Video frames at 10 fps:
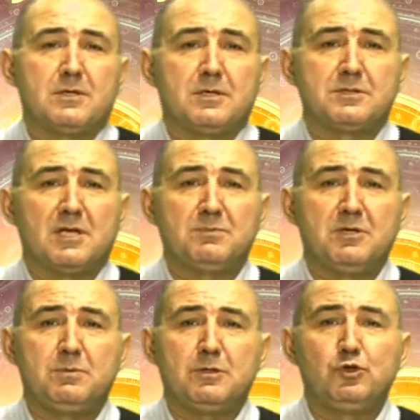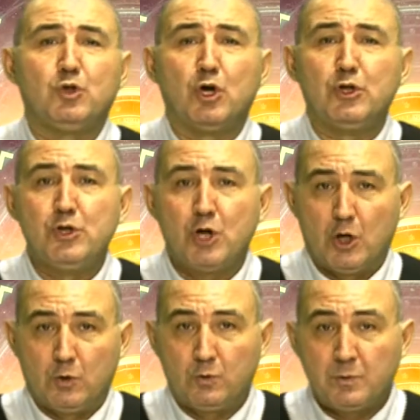Some people don't
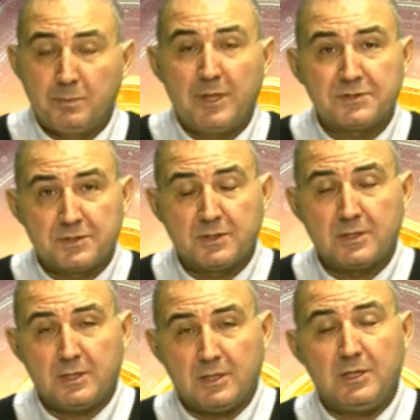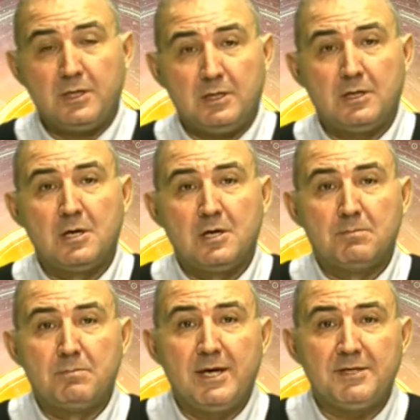know, but he
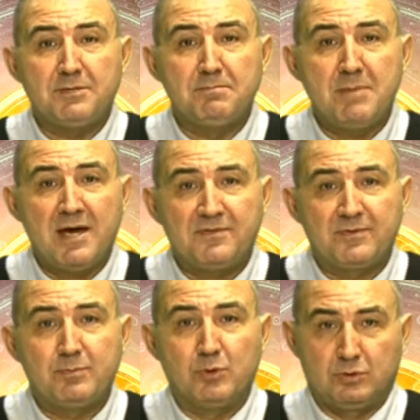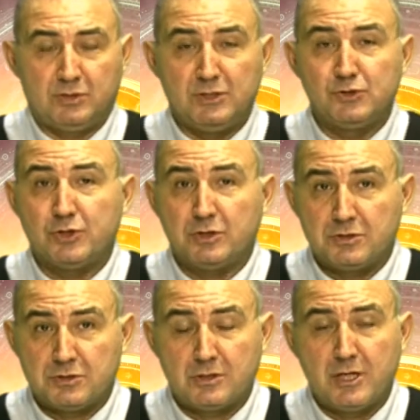made a math book in
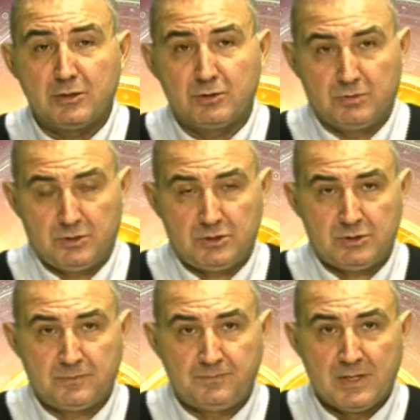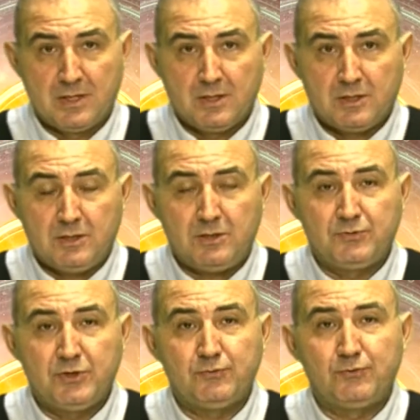Turkish language. He
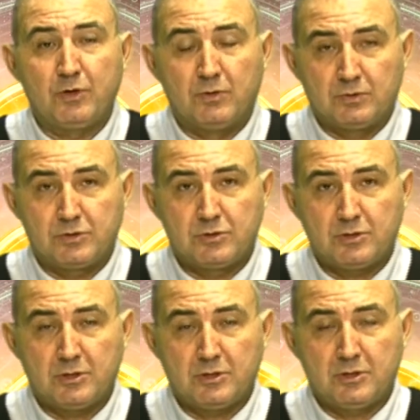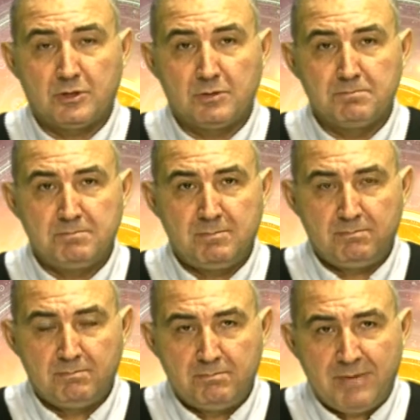rewrote
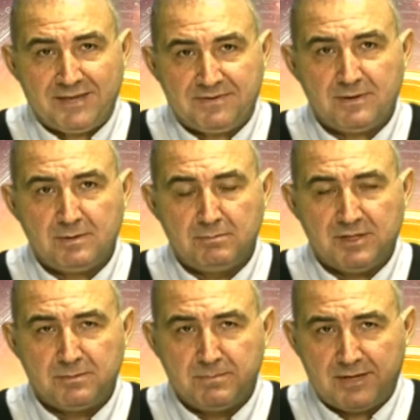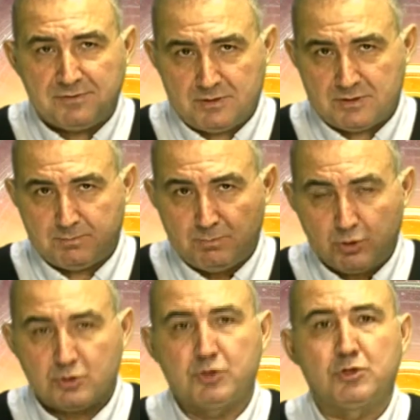mathematics
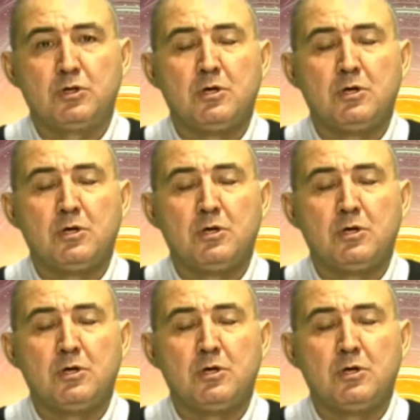books